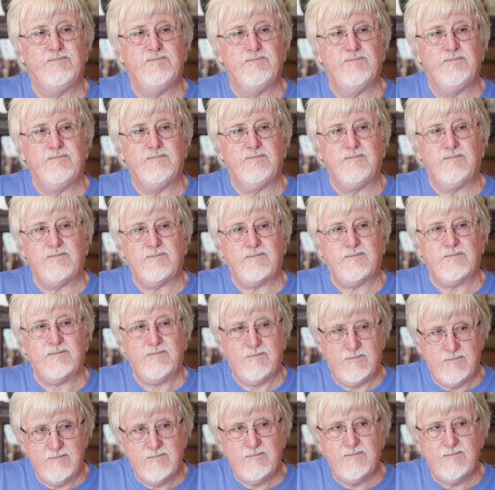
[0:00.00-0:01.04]

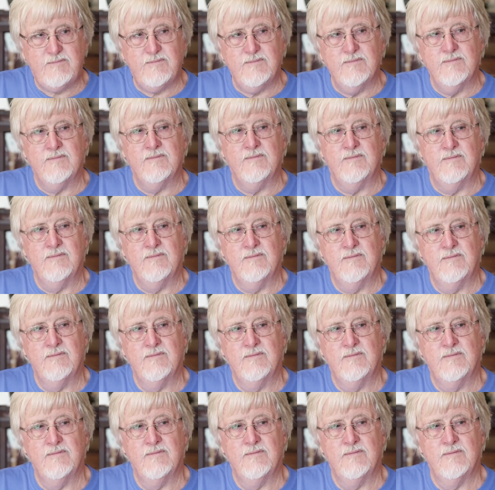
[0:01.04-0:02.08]

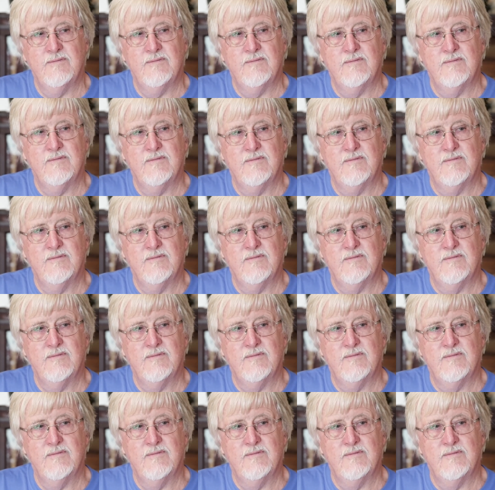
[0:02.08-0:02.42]
Nobody speaks.